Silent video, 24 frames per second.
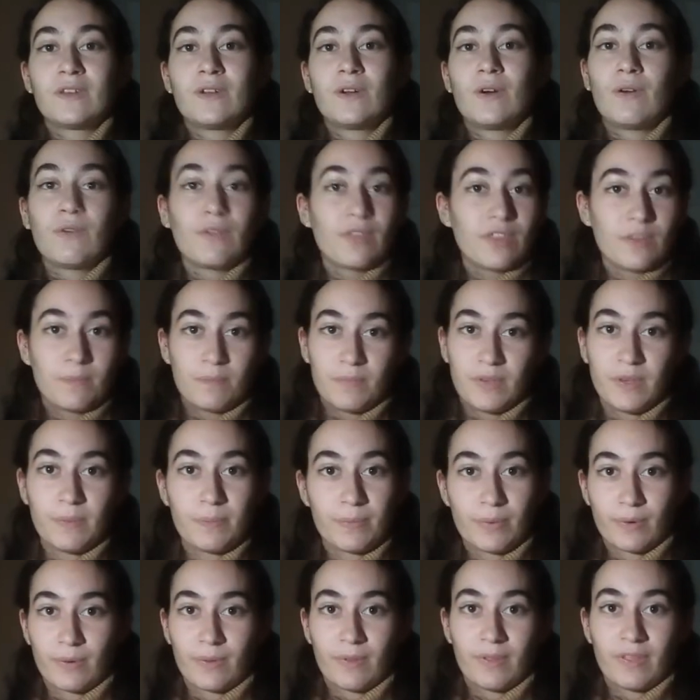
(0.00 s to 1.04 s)
all the
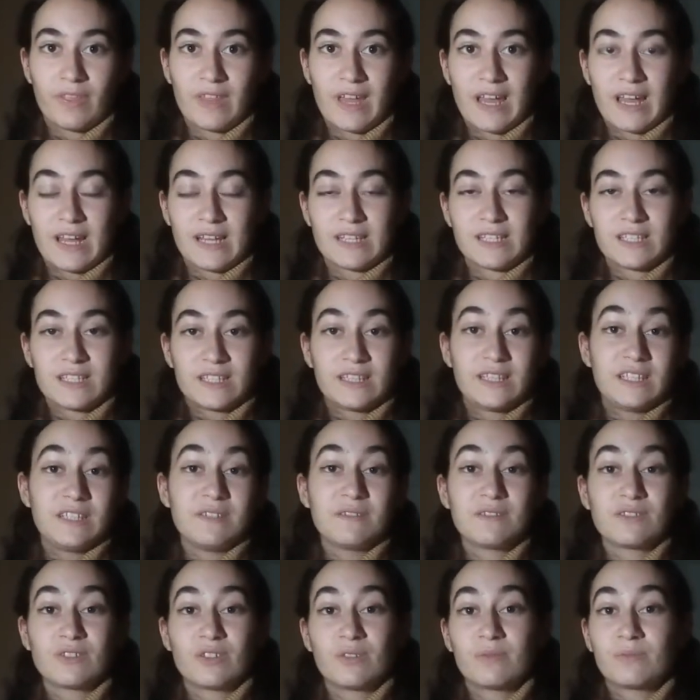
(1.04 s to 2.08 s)
people that live
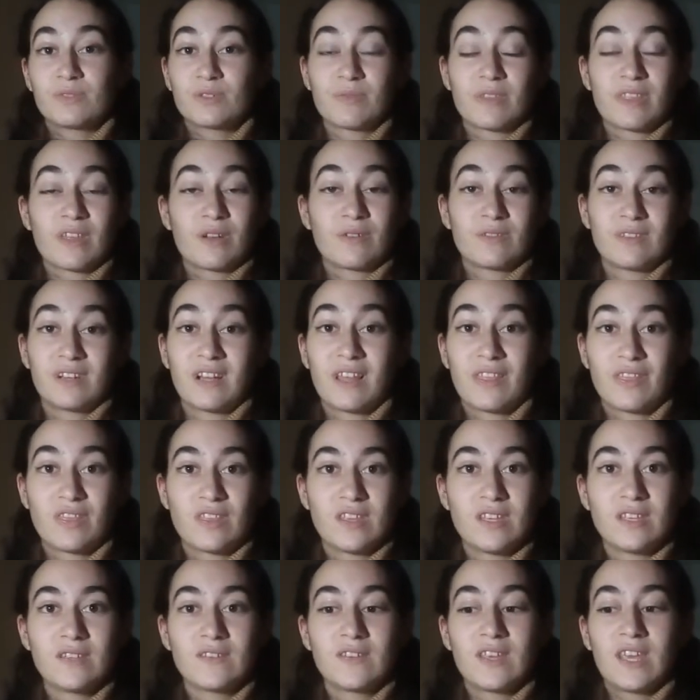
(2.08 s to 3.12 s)
almost without
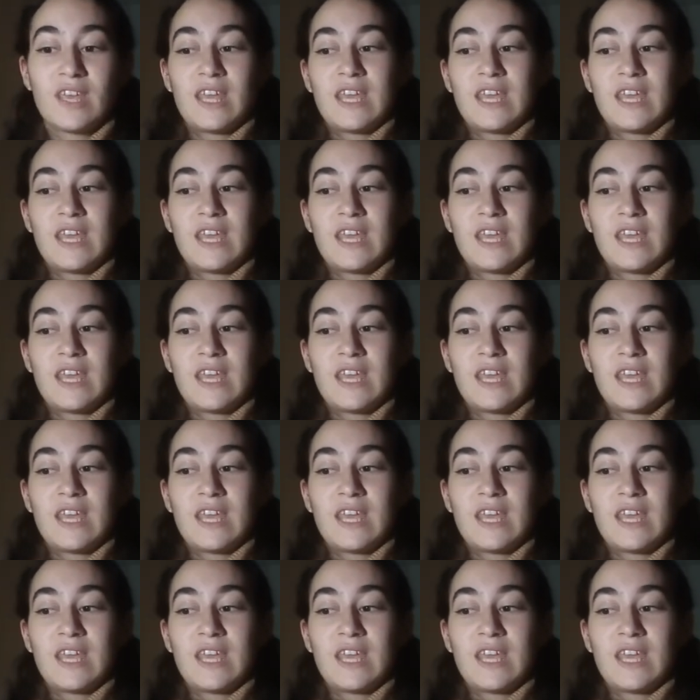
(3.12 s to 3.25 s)
nothing